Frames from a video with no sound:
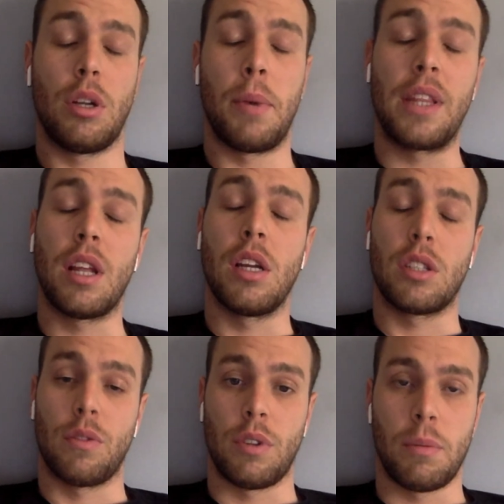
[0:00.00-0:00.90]

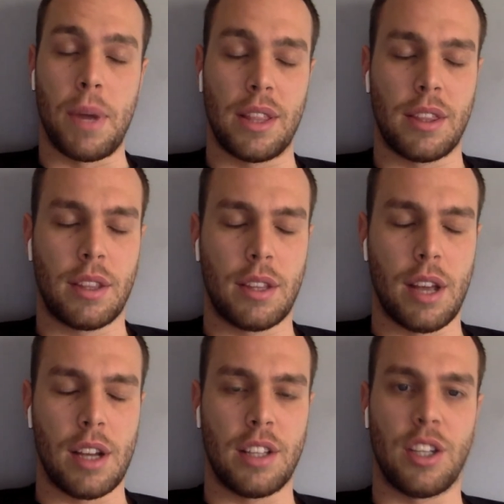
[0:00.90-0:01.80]

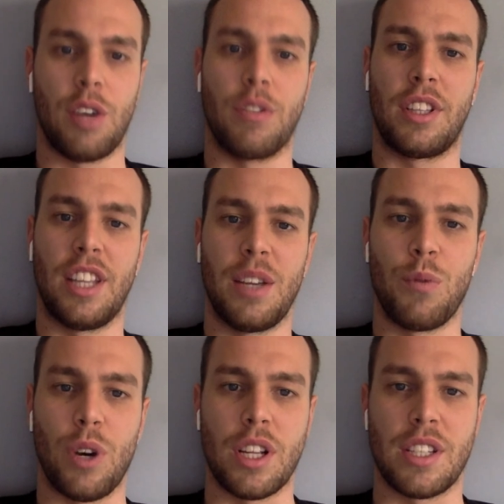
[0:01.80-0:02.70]
mentality of the
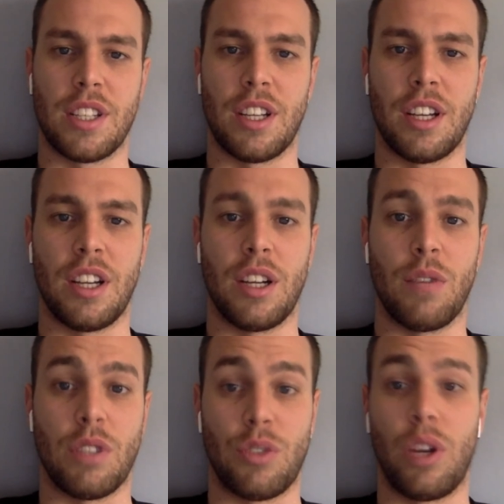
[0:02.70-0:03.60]
team was
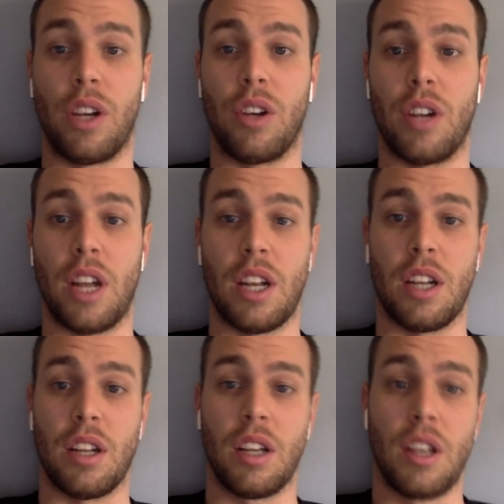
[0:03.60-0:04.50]
really good,
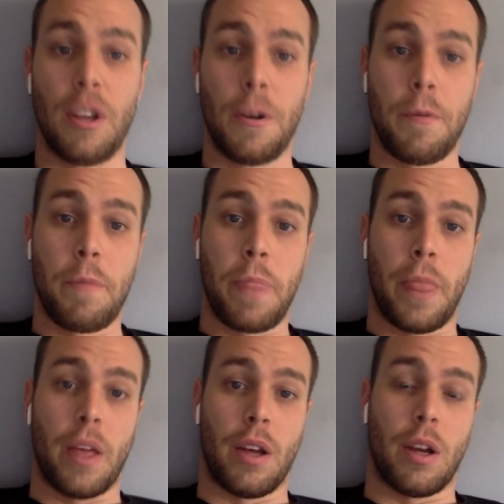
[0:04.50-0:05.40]
and
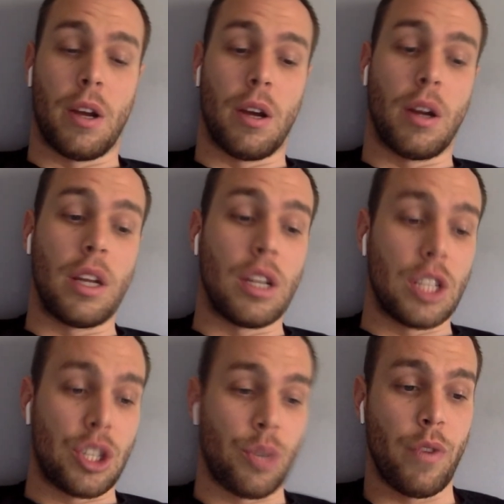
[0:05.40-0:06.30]
in
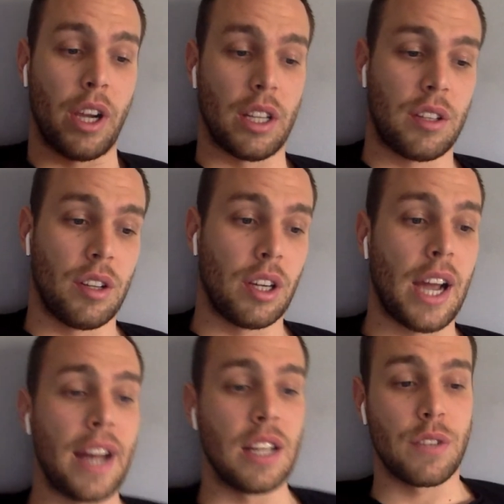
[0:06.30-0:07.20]
addition we got
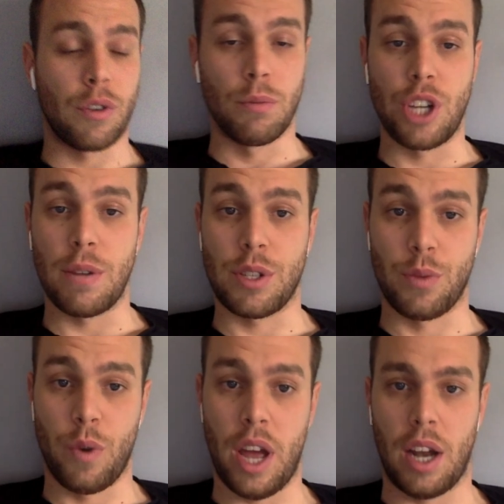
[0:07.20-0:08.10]
guidance from James
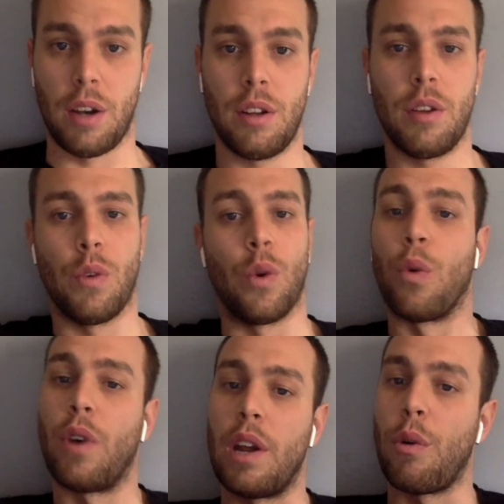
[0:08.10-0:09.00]
as well
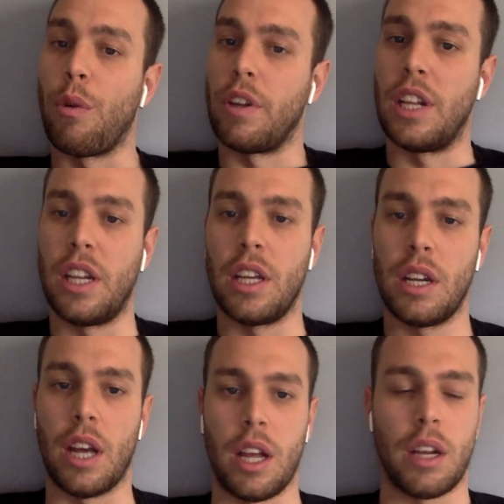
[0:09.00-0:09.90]
whenever we
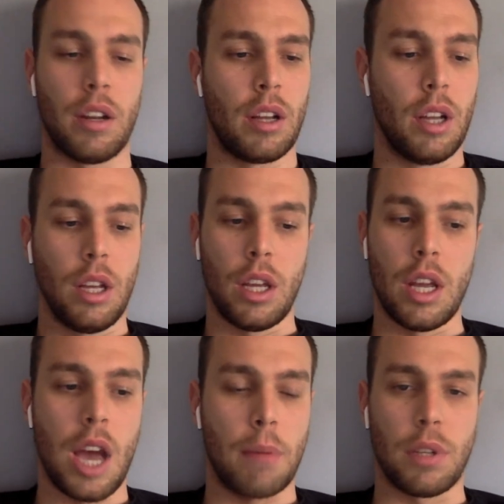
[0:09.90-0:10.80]
needed, and
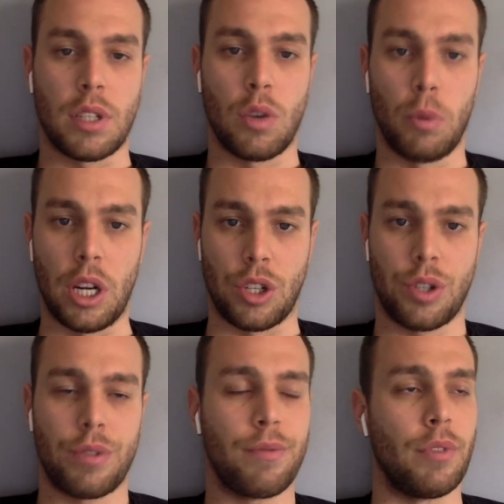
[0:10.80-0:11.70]
he helped us so
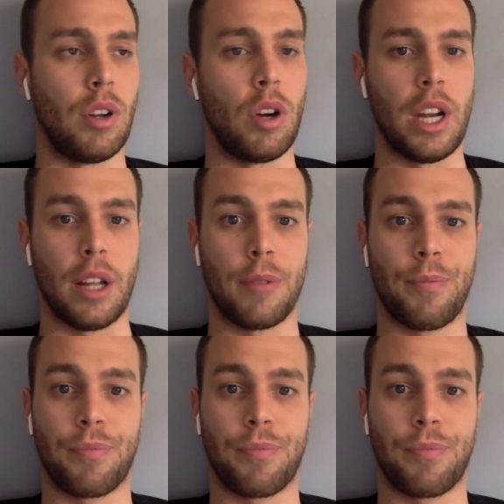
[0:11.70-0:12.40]
much with all that.